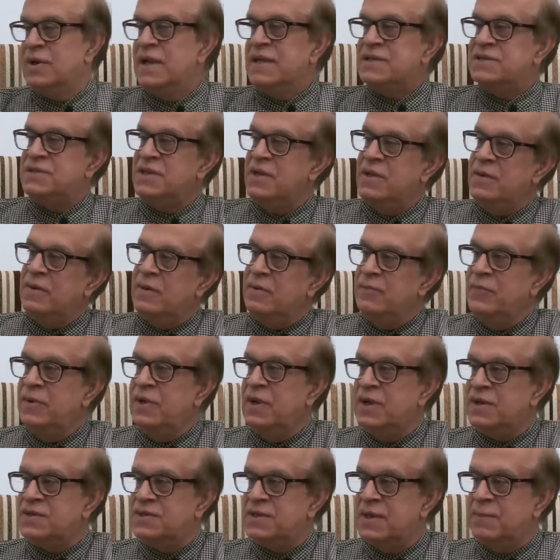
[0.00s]
let's say
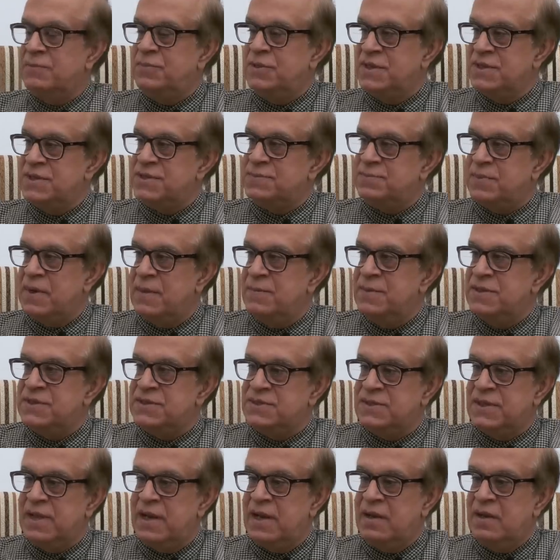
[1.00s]
we accept this
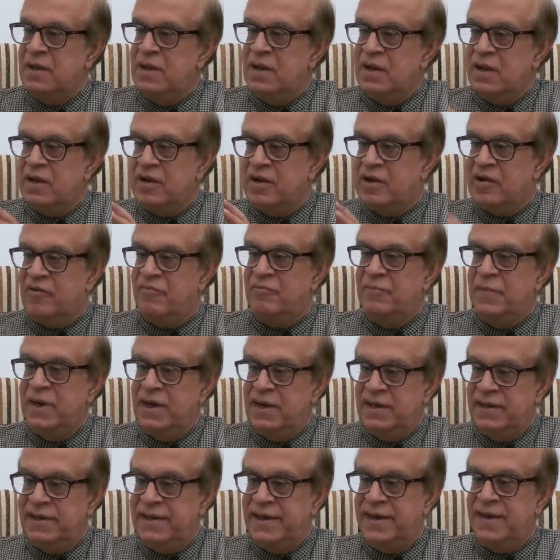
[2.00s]
premise that
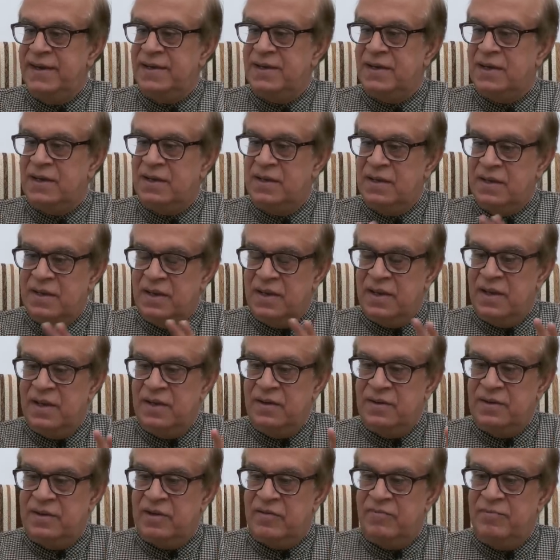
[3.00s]
government data
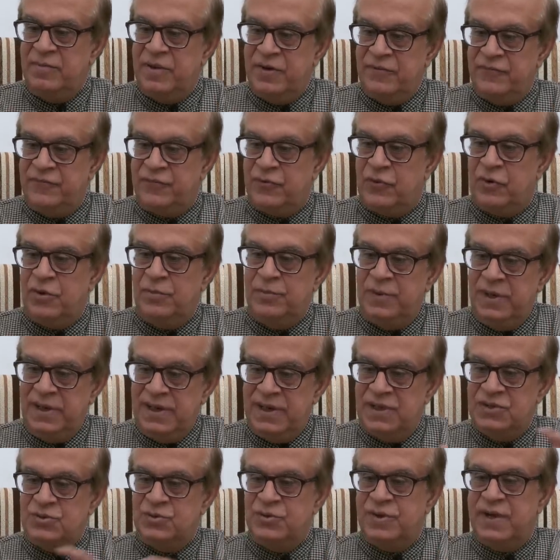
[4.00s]
and government
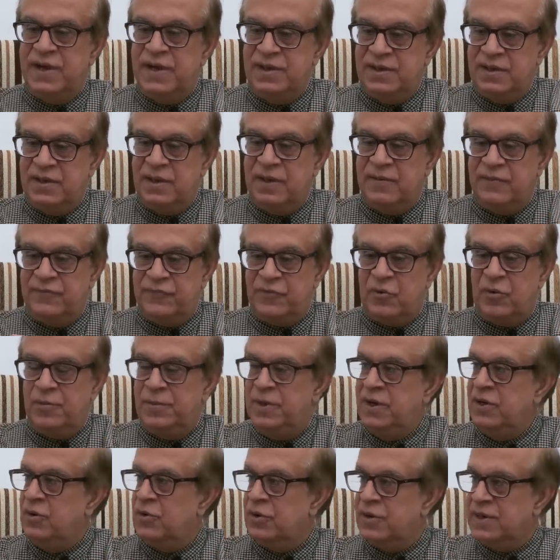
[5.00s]
formally
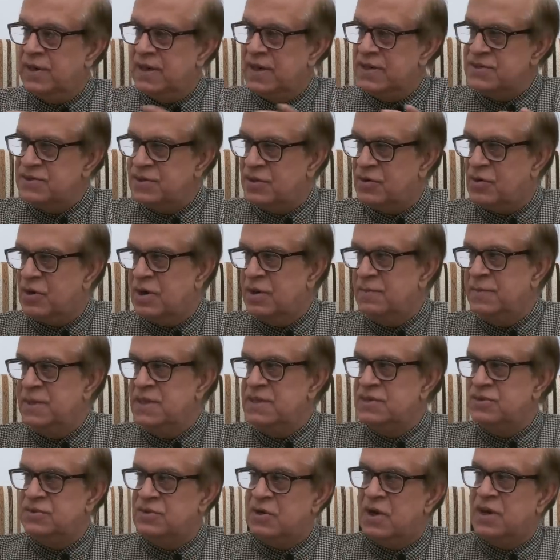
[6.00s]
organized
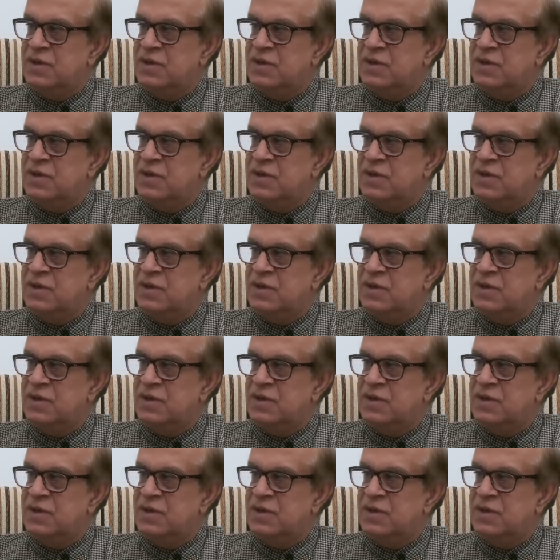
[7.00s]
economy is not